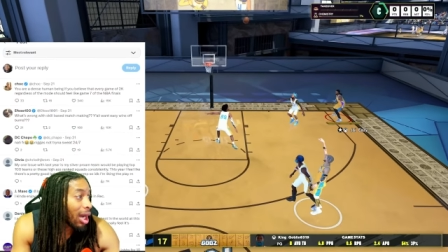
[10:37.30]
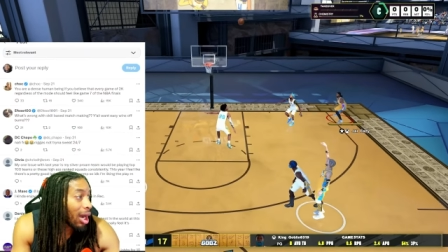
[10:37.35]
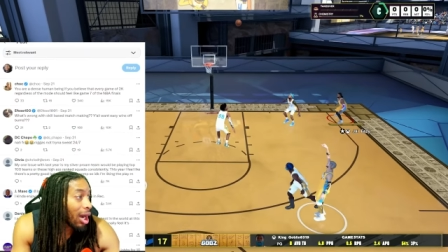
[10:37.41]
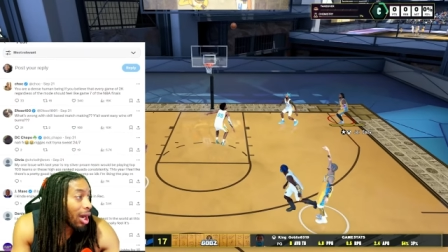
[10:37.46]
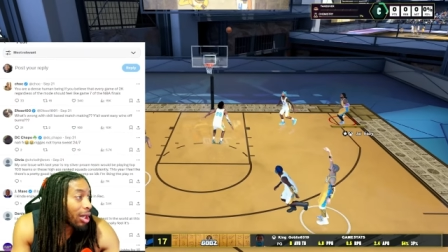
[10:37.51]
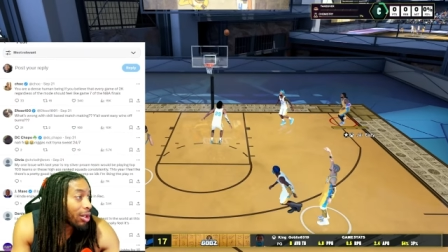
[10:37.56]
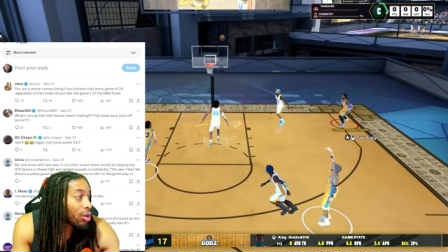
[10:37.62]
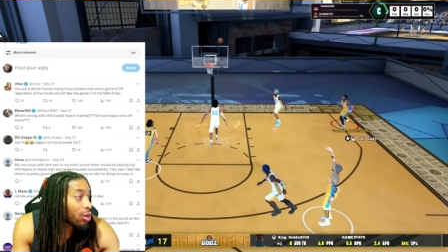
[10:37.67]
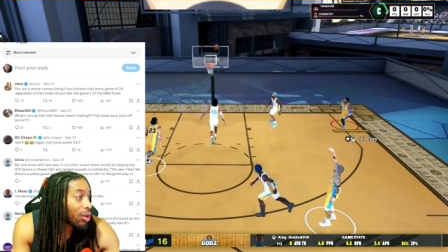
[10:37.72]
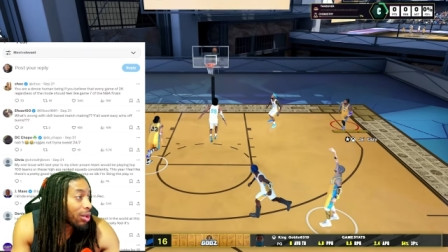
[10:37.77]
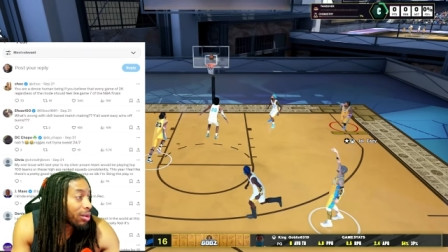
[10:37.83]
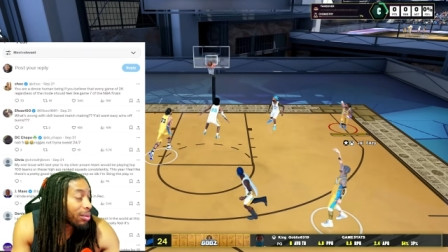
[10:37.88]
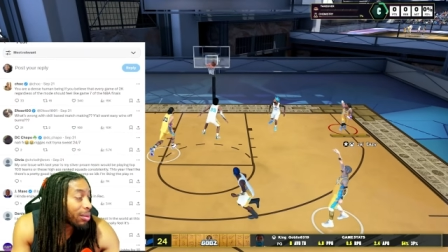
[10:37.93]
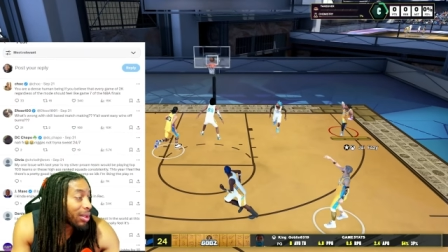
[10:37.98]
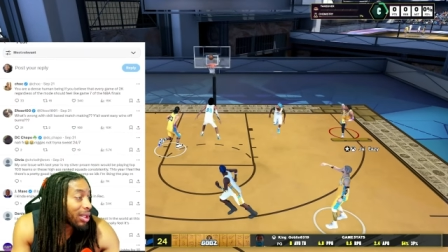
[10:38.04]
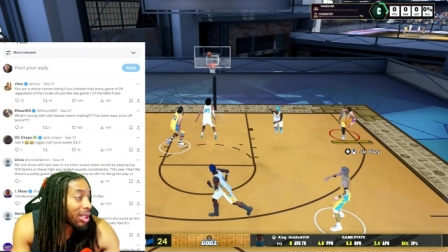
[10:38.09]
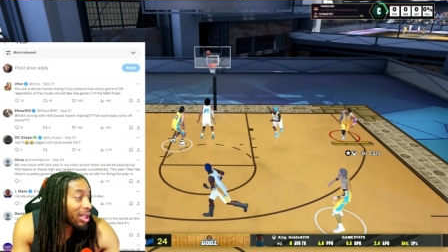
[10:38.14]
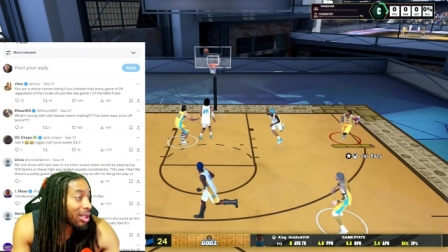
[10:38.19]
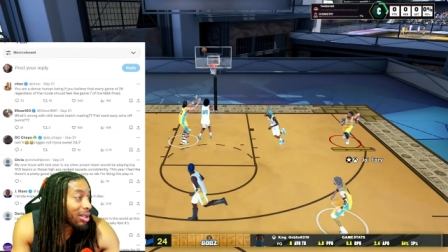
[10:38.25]
Uh, you're a
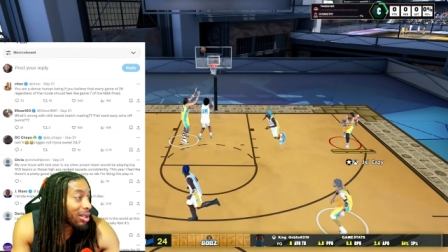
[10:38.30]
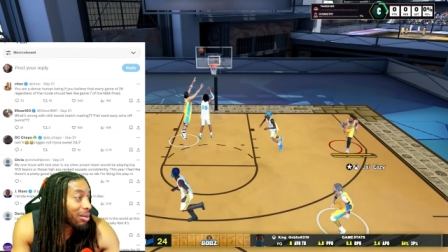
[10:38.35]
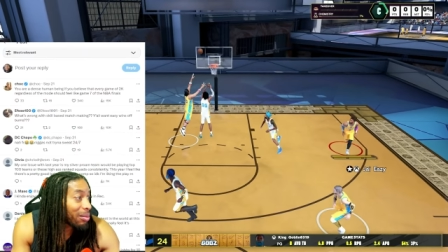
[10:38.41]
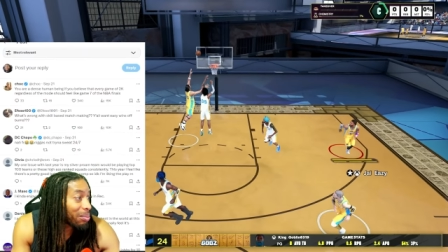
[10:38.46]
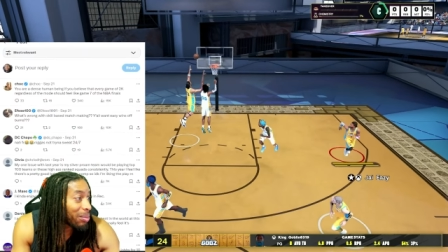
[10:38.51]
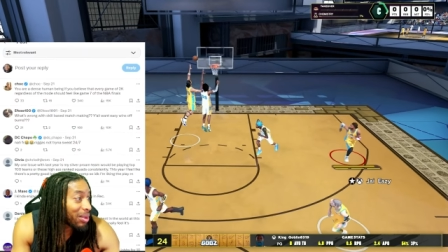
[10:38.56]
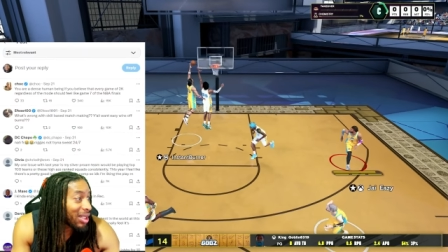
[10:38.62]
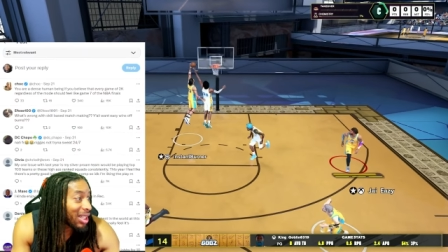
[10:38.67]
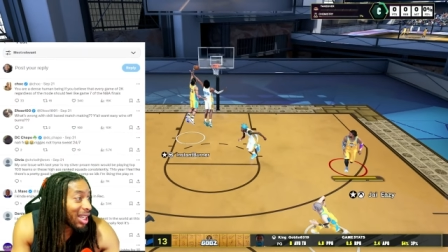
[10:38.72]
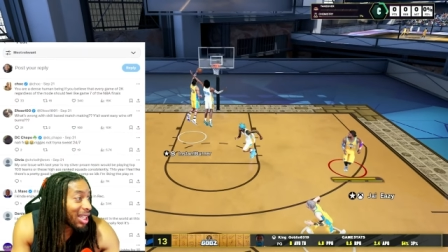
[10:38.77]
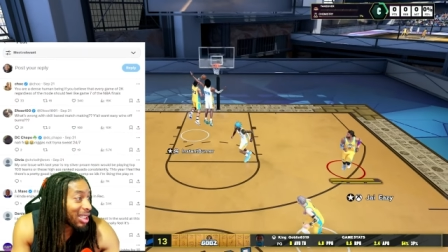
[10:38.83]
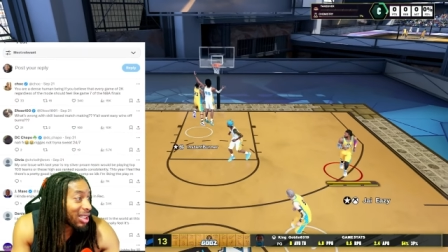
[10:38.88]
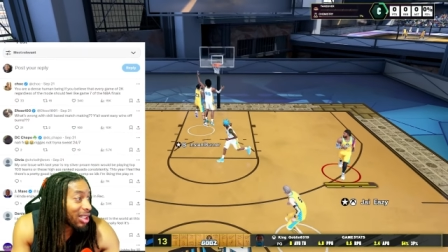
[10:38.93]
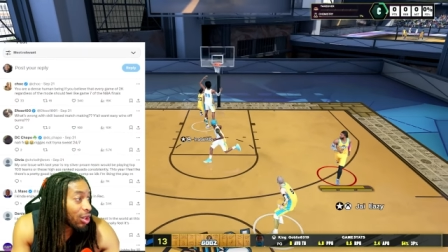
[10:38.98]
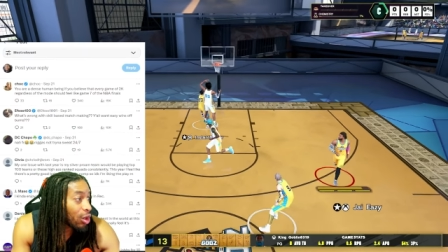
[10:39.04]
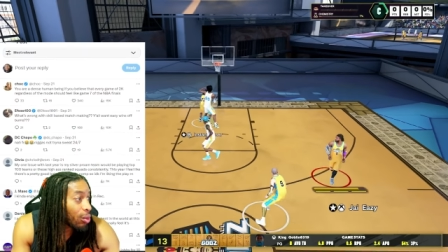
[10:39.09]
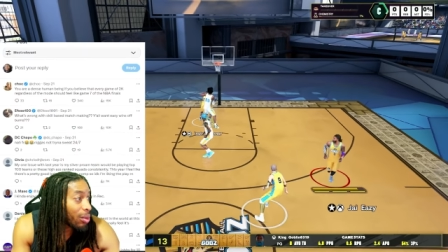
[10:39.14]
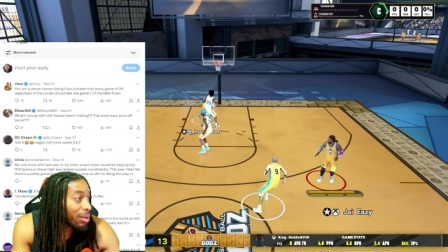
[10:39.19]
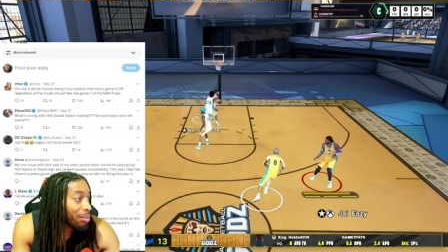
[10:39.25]
d- d- dense
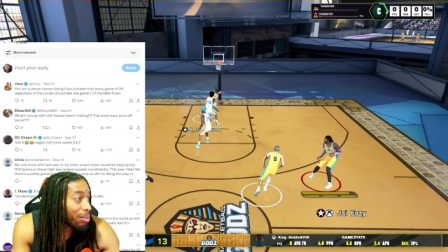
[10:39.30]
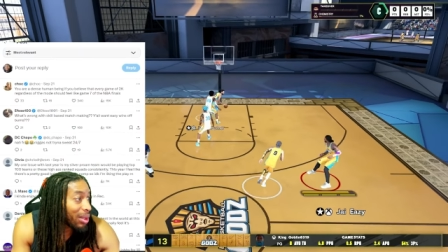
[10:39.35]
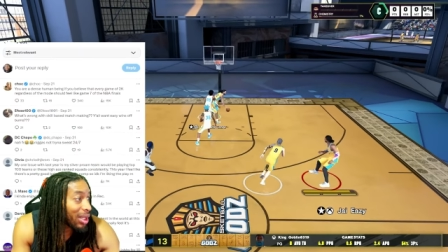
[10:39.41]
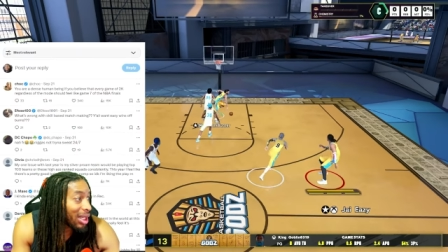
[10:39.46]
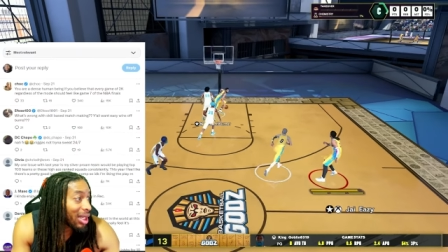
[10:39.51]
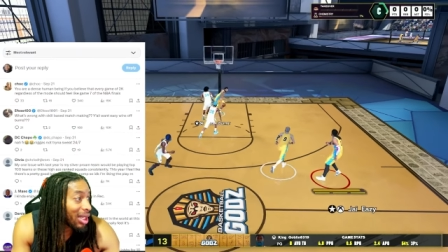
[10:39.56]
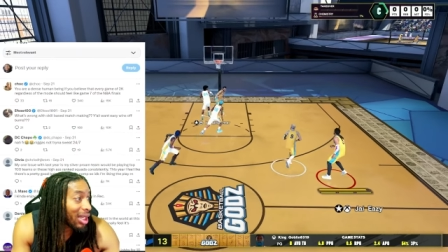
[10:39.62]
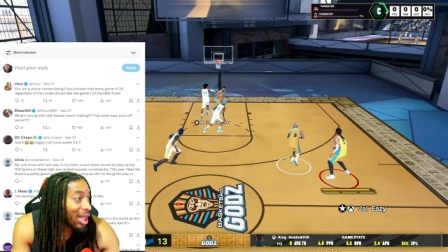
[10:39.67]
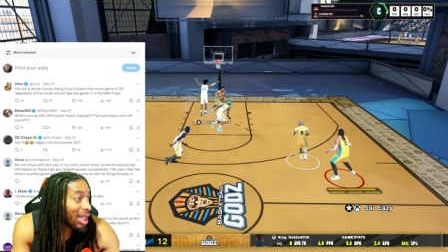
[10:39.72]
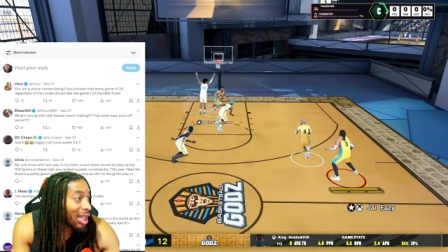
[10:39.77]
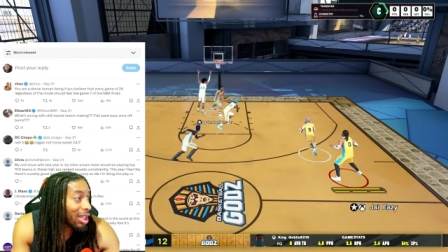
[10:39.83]
human being